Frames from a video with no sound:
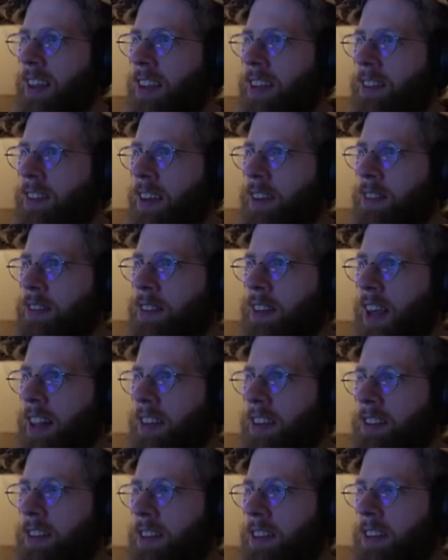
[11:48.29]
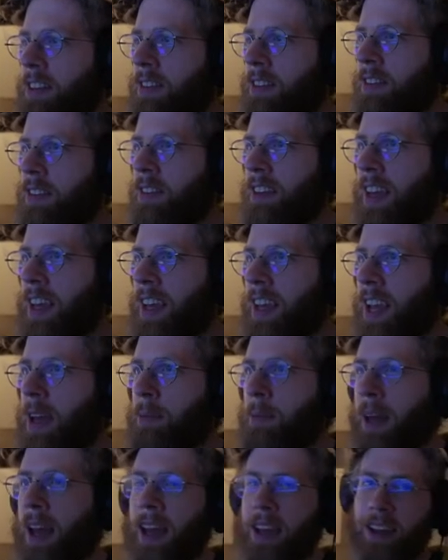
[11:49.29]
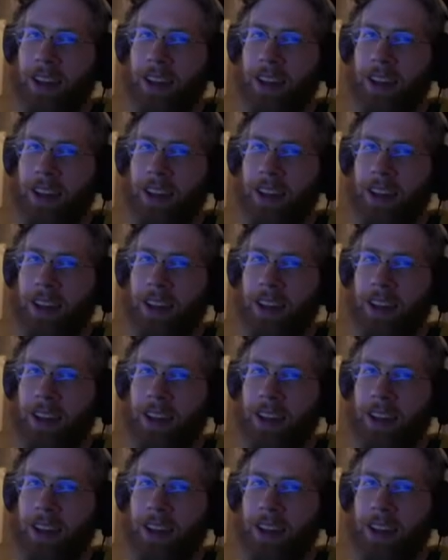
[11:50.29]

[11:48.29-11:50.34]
They skeletons and they get back